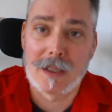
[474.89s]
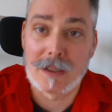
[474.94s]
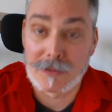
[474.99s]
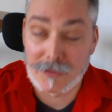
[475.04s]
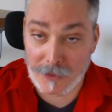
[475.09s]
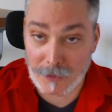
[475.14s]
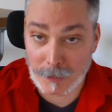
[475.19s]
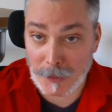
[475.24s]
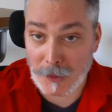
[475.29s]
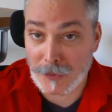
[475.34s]

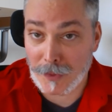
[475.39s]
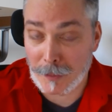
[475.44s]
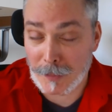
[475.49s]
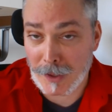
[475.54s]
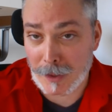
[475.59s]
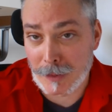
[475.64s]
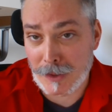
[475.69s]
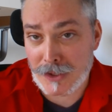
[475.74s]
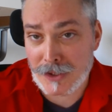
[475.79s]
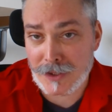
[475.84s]
for both the
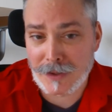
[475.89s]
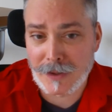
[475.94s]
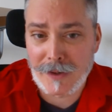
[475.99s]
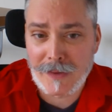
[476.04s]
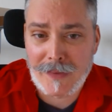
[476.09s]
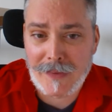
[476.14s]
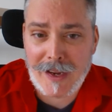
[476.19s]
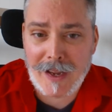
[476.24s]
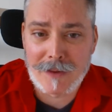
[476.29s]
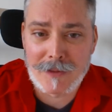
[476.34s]
publisher
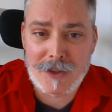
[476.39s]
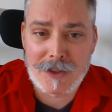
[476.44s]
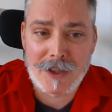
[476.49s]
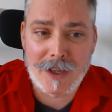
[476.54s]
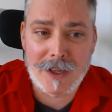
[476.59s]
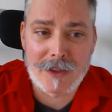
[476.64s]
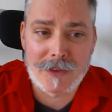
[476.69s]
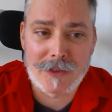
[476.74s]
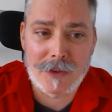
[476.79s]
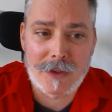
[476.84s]
and the
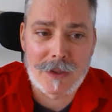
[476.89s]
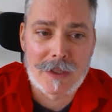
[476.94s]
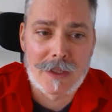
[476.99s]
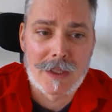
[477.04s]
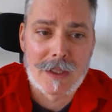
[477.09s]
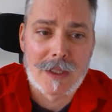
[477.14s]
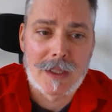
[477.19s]
advertiser.